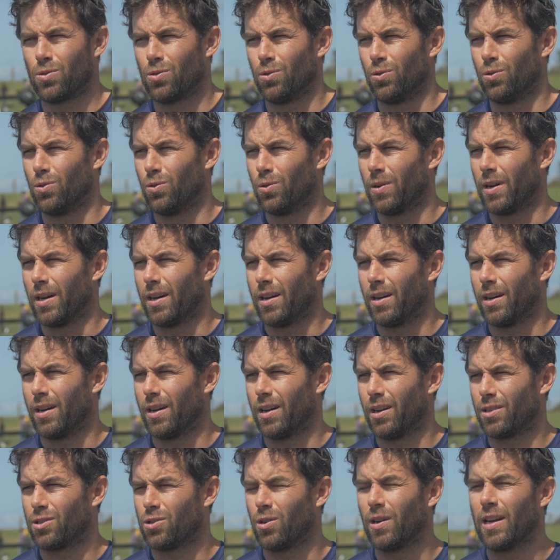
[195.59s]

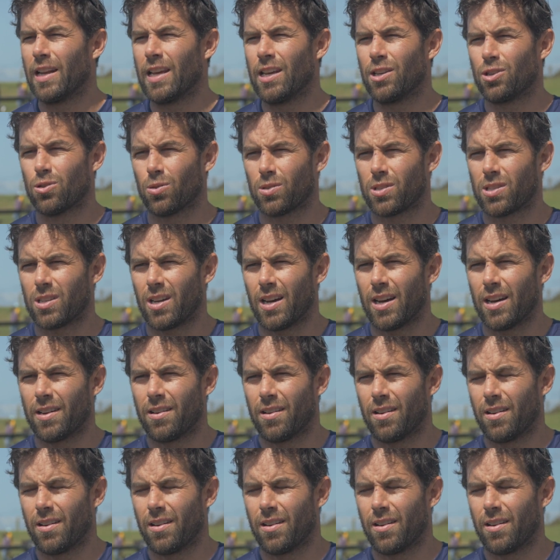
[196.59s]
lead your side.